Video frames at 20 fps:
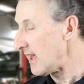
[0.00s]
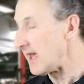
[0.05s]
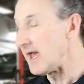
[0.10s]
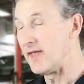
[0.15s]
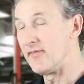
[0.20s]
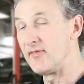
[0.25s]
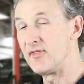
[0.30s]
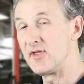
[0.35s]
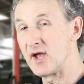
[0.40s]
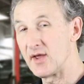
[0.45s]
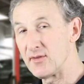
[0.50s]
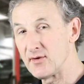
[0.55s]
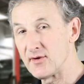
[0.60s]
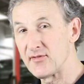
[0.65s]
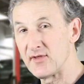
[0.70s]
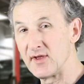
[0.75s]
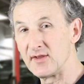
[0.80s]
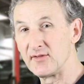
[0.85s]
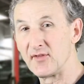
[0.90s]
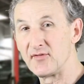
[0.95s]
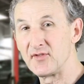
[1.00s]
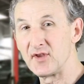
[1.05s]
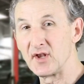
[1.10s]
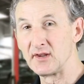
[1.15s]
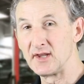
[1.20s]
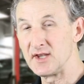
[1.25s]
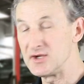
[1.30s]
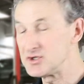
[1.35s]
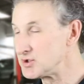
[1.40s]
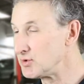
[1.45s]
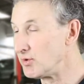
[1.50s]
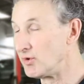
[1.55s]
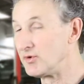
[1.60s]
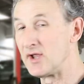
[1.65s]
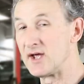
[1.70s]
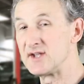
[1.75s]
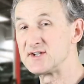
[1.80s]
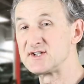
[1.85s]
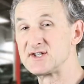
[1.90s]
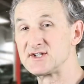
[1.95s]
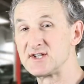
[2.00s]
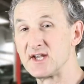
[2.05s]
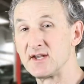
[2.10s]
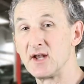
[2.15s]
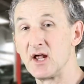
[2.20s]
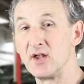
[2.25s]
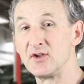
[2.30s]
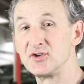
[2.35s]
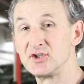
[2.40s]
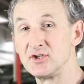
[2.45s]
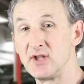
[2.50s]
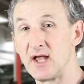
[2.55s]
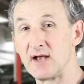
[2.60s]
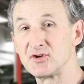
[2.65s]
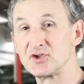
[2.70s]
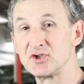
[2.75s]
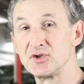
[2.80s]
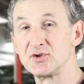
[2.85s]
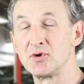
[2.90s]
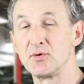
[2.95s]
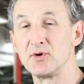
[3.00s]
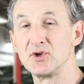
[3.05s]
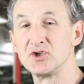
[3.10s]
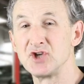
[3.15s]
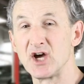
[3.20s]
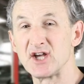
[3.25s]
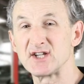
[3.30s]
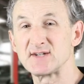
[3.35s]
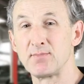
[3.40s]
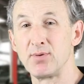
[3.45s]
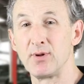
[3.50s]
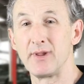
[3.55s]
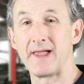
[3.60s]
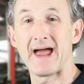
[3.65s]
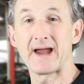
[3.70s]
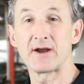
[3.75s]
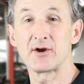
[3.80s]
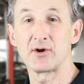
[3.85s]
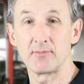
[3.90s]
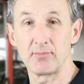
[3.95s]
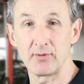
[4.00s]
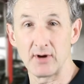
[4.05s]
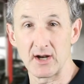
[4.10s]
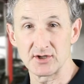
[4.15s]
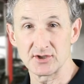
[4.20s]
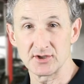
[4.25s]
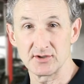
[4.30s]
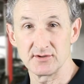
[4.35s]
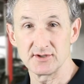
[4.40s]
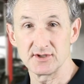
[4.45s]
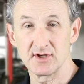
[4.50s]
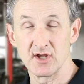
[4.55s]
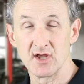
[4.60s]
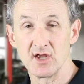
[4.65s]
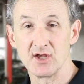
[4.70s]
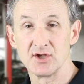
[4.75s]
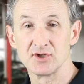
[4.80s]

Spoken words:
And the other thing that the Elite tool does is it allows you to adjust placard pressures.